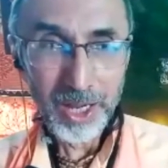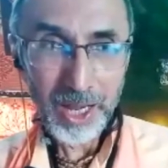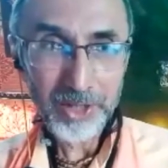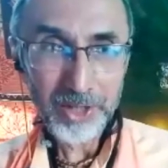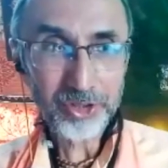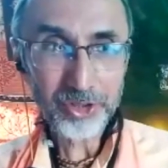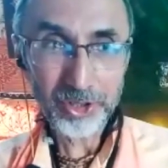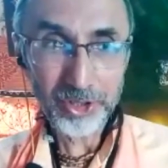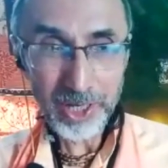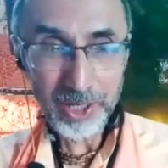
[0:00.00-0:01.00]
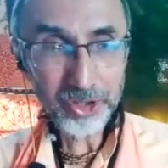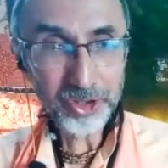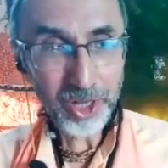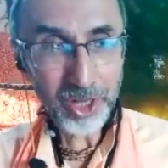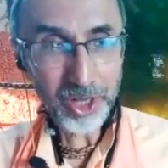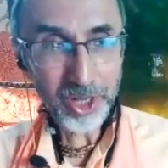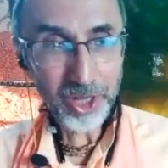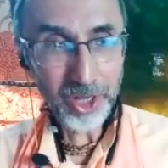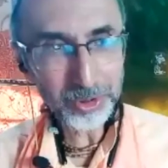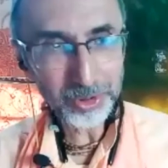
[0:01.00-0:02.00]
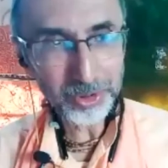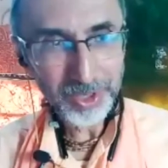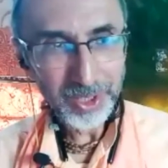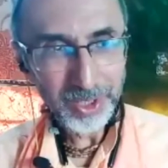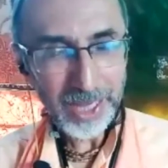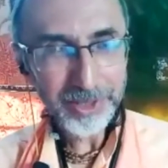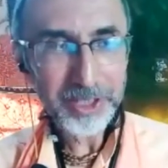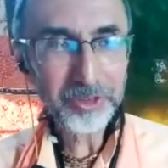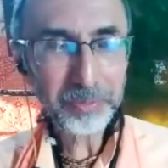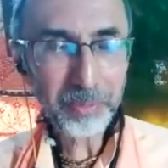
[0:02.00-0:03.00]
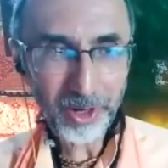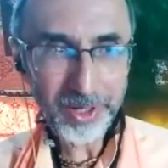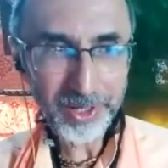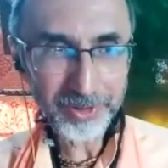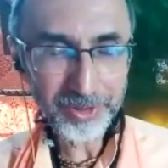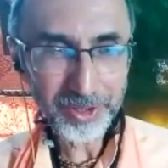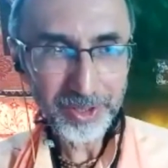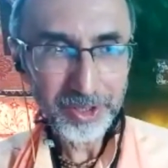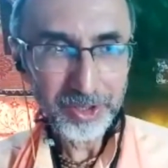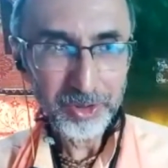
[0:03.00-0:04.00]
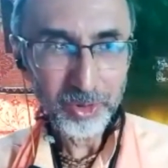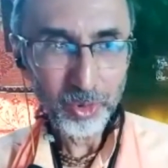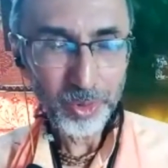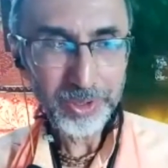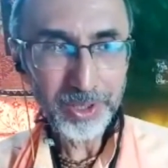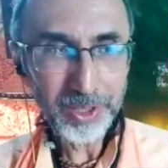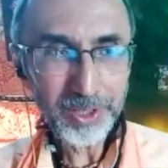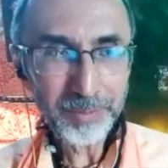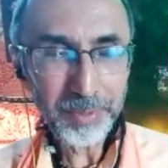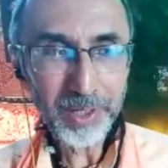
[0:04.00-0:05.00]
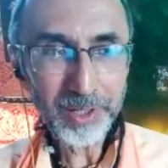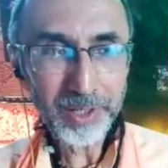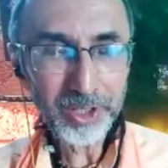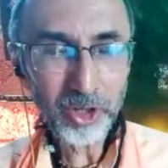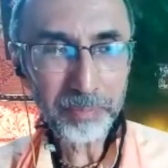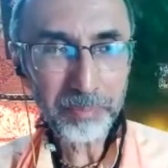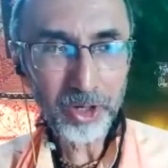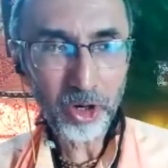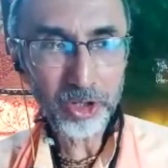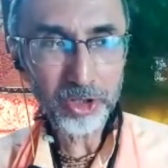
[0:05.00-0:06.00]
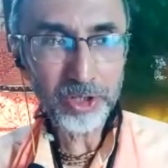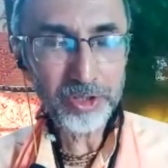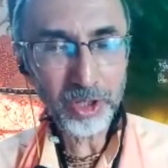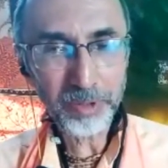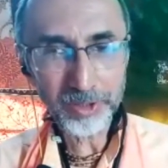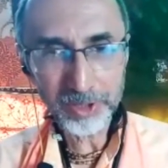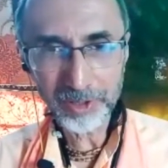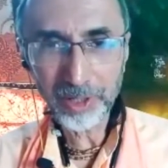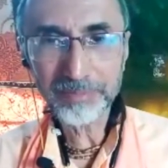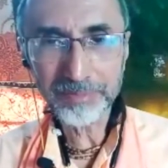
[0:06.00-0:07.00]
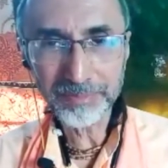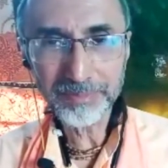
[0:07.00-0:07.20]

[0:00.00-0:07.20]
as real sadhu at this point with the beginning of my ananya bhajanam.